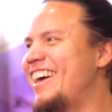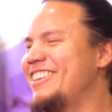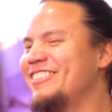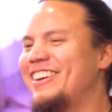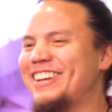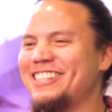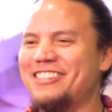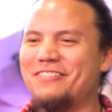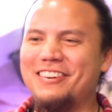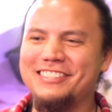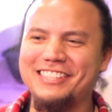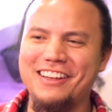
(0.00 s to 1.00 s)
because the
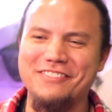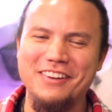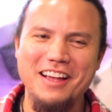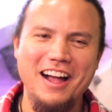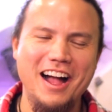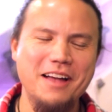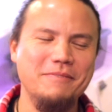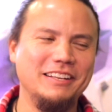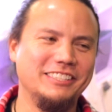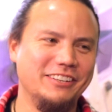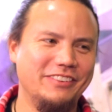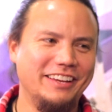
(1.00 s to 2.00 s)
first time I
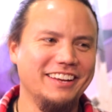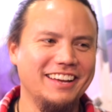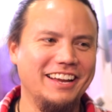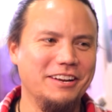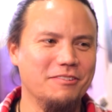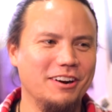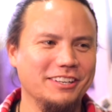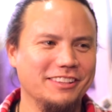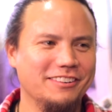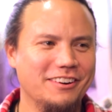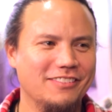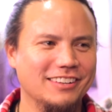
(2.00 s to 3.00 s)
met Jimmy and he walked
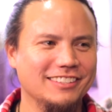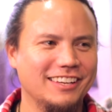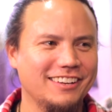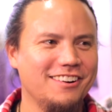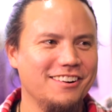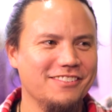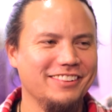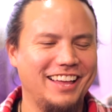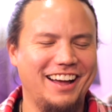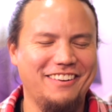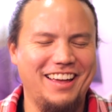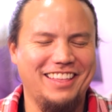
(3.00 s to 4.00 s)
in the room, I was like, oh,
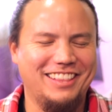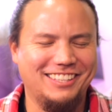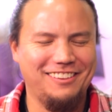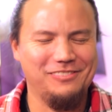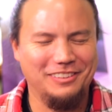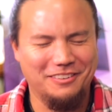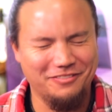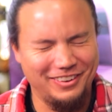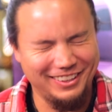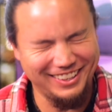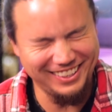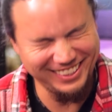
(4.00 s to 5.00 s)
I had the similar
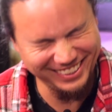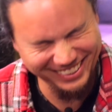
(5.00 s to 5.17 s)
feeling.